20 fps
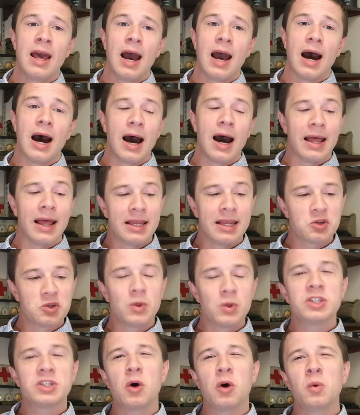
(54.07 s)
And this
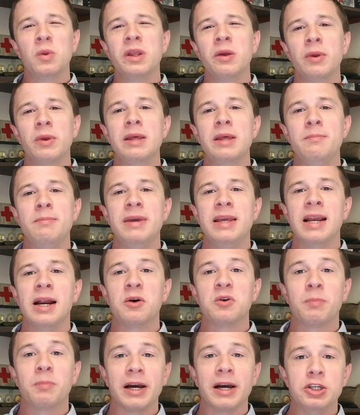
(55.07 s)
one's only really beat
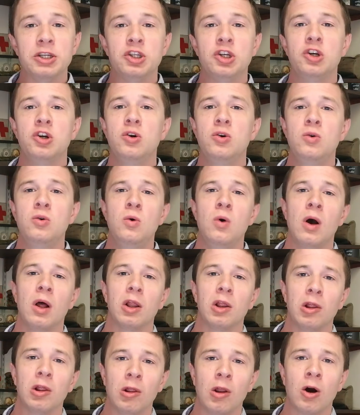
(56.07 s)
out by two
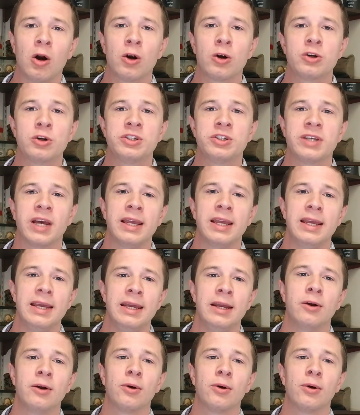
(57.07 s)
large
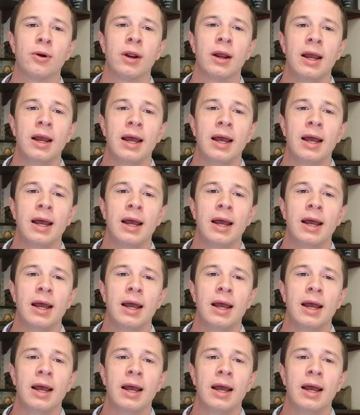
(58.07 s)
Zaire